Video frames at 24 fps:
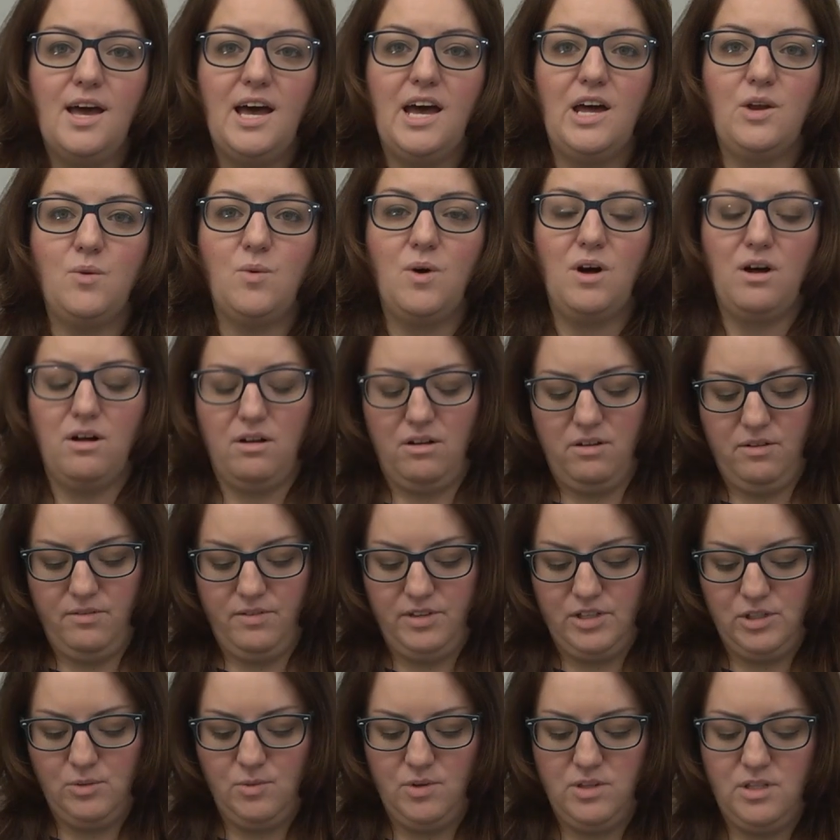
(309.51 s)
And while
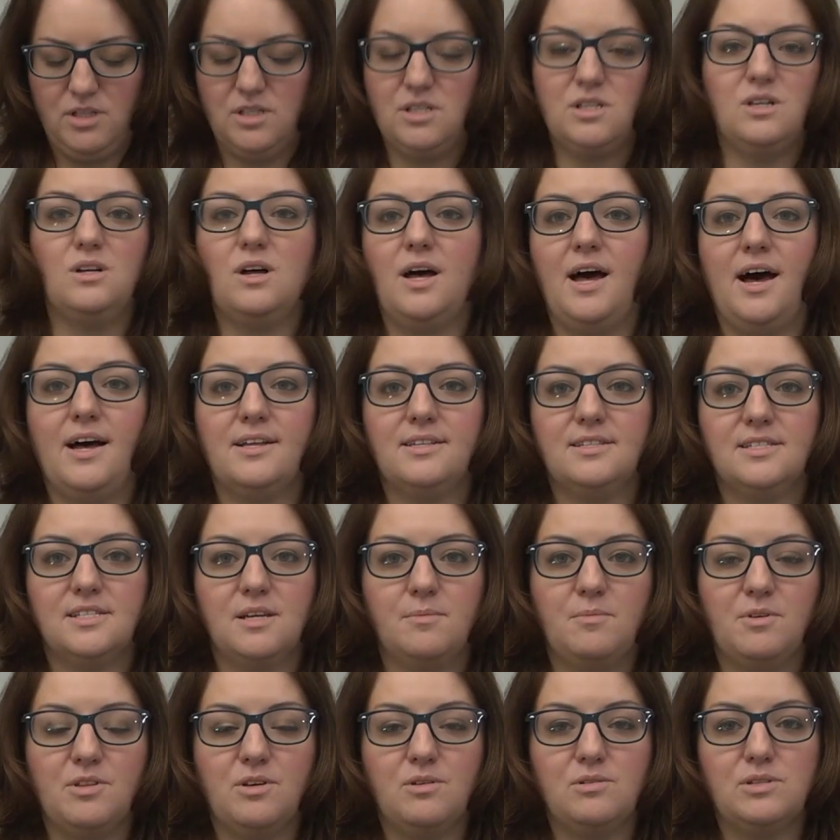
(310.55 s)
this one still had
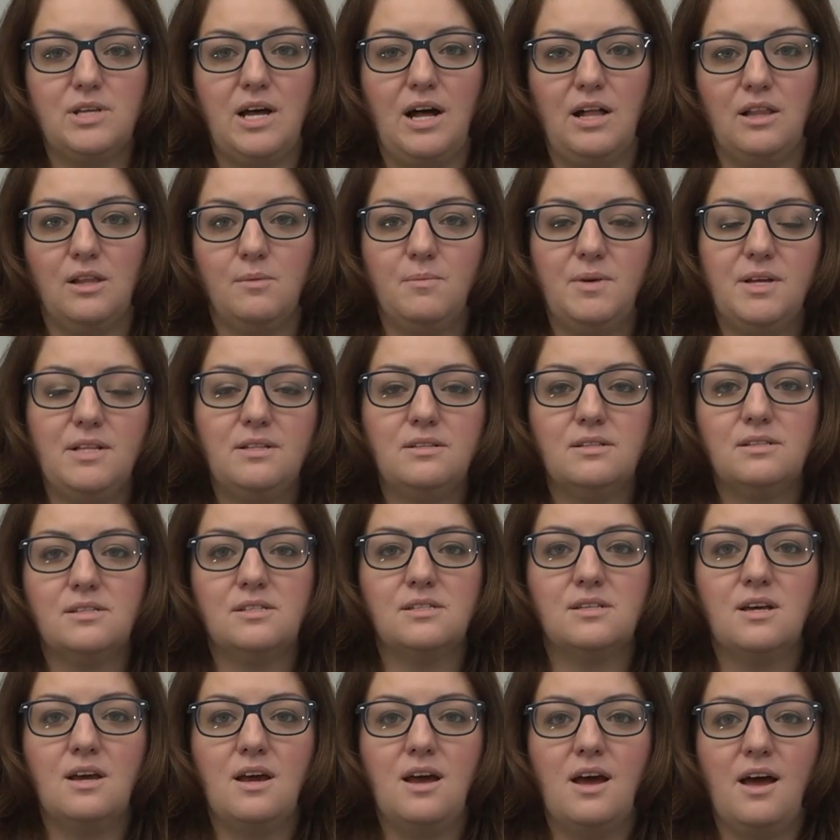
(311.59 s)
some of those
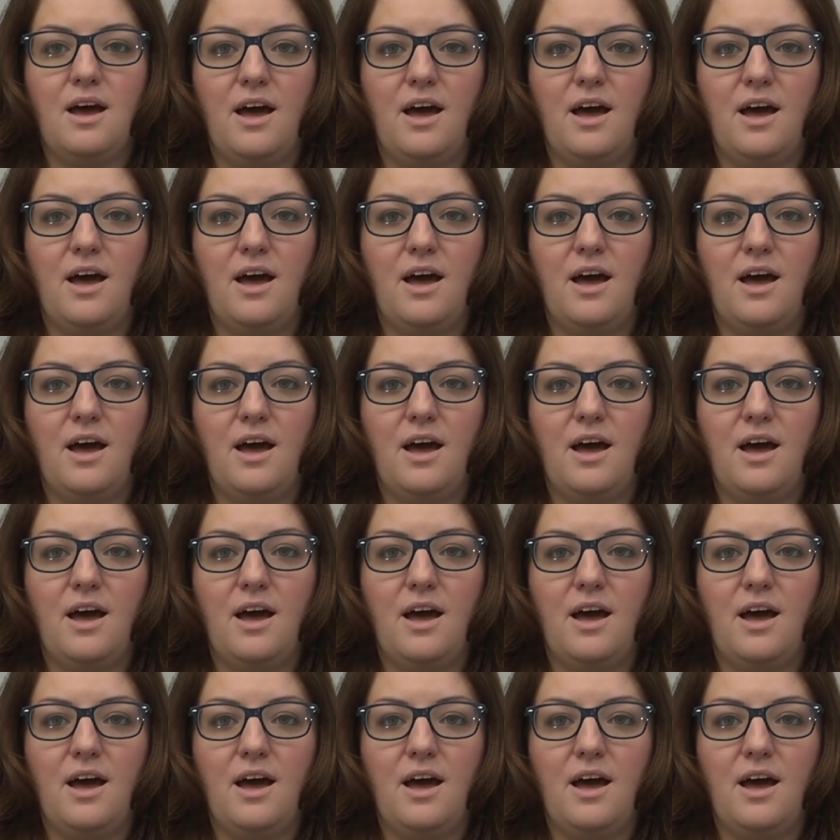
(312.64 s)
elements,